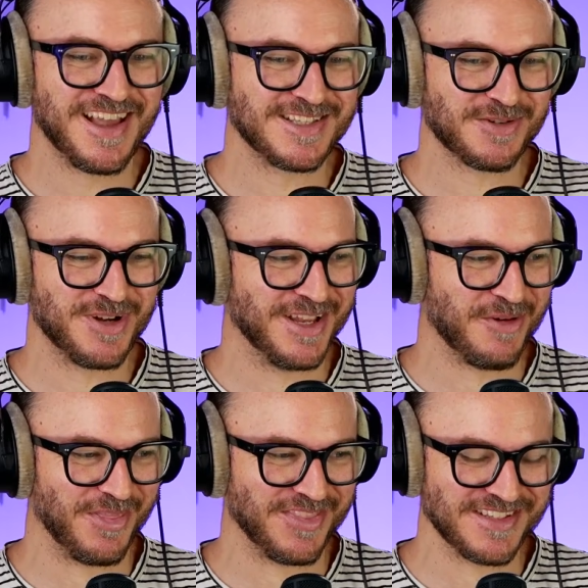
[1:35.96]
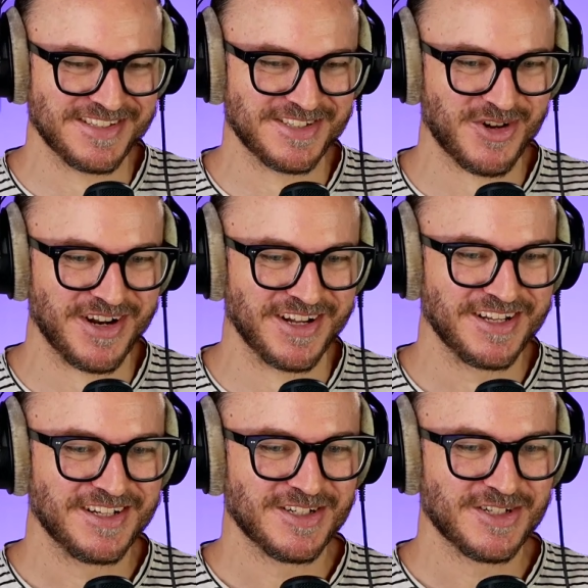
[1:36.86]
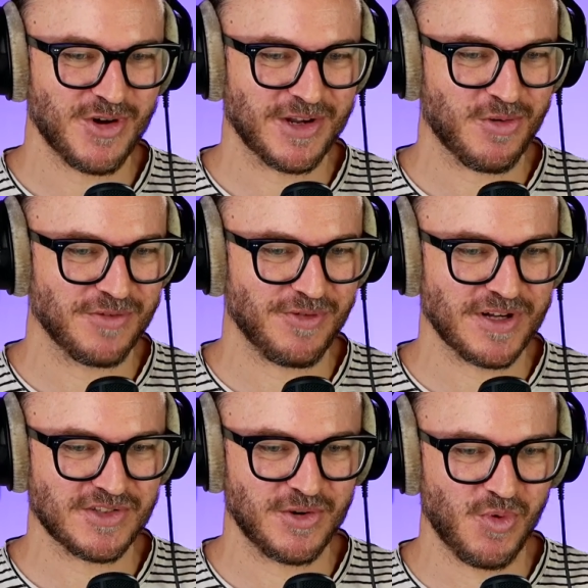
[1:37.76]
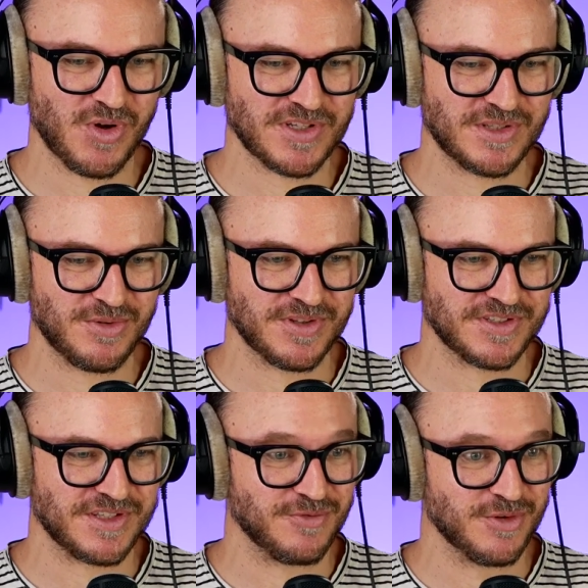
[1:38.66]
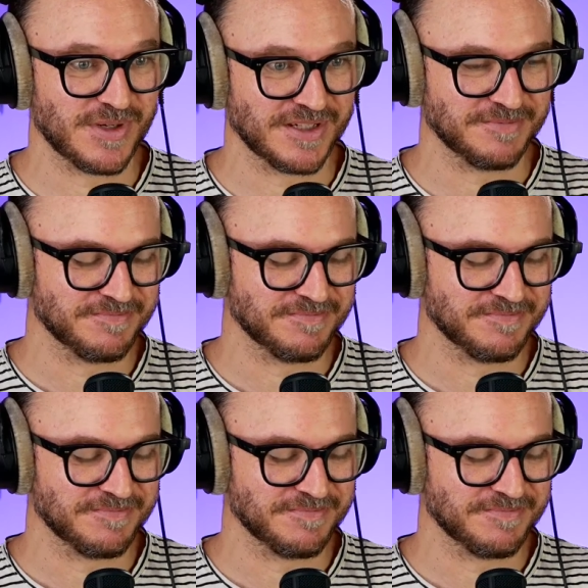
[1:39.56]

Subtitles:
really what this is trying to quantify. So walk us through this, if you will.